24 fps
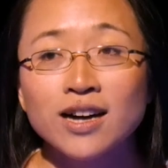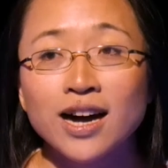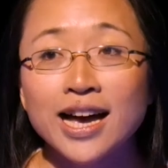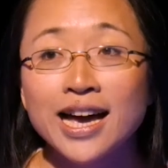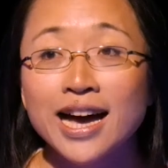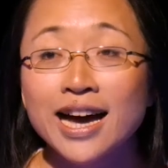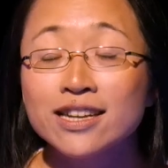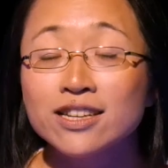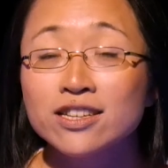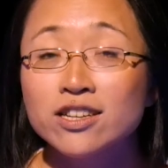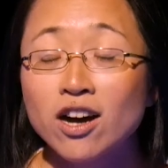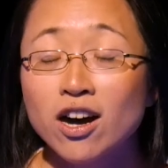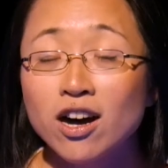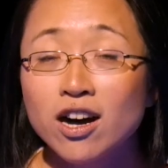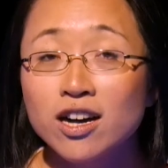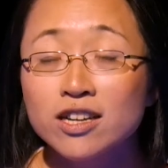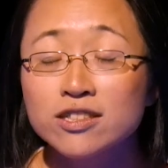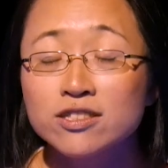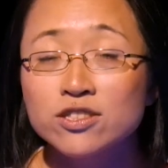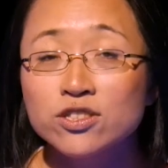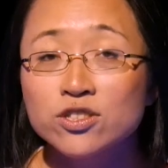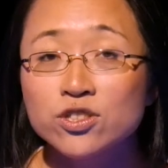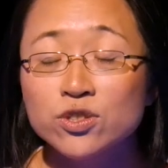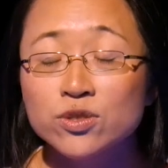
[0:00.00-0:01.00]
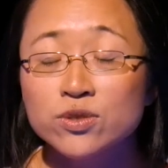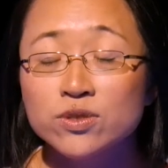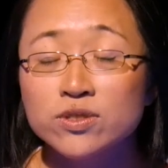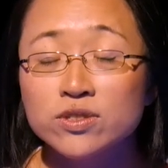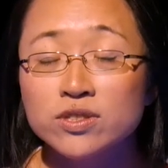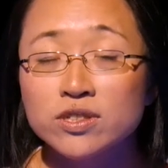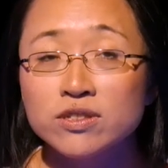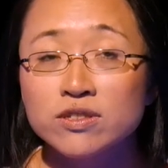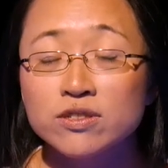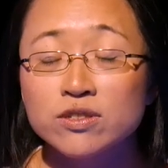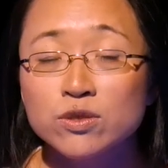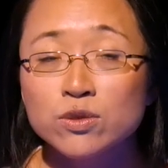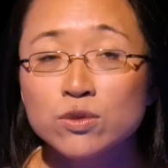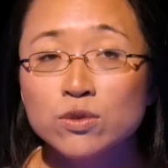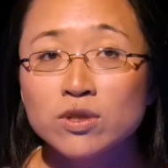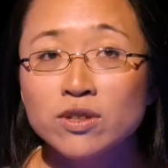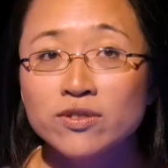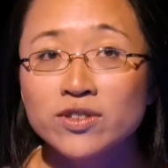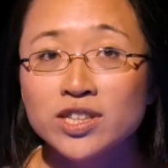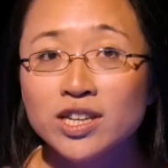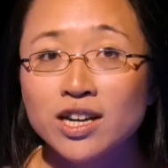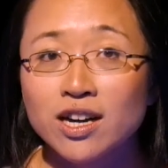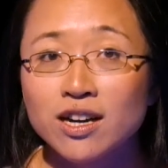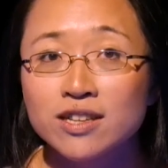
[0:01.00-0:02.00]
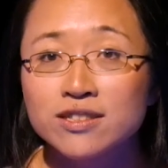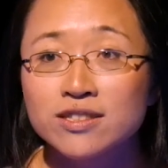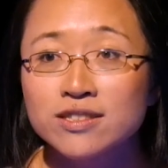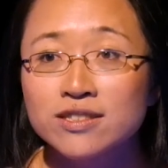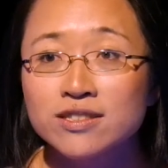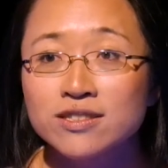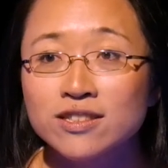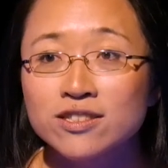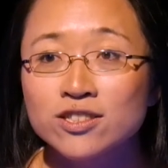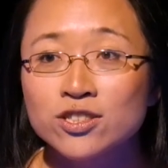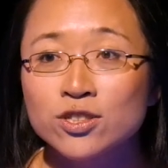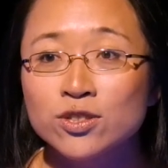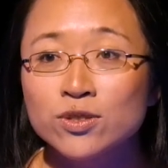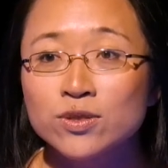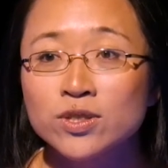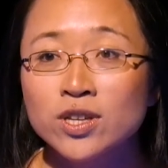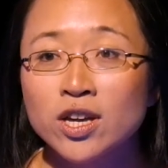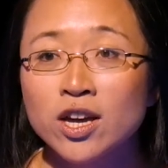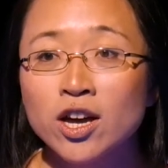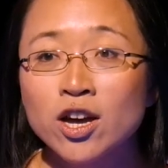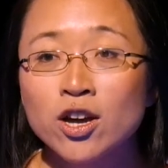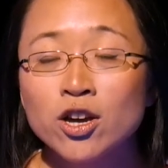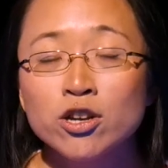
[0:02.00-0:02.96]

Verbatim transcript: I had an art student at the School of the Art Institute